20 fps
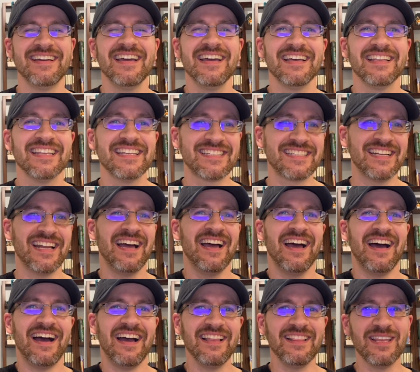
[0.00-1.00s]
Listen,
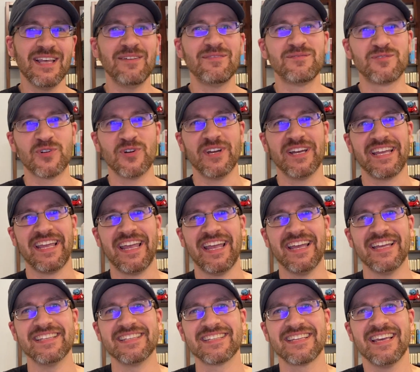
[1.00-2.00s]
I love drawing
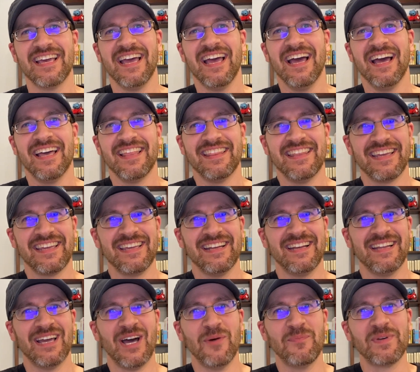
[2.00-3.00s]
hands. They can
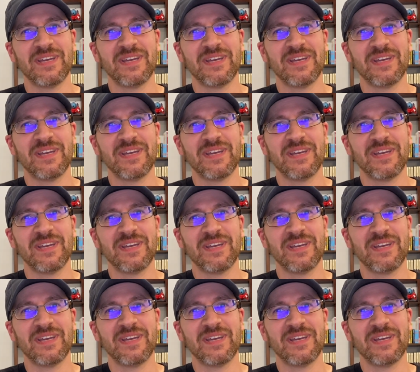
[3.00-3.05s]
help a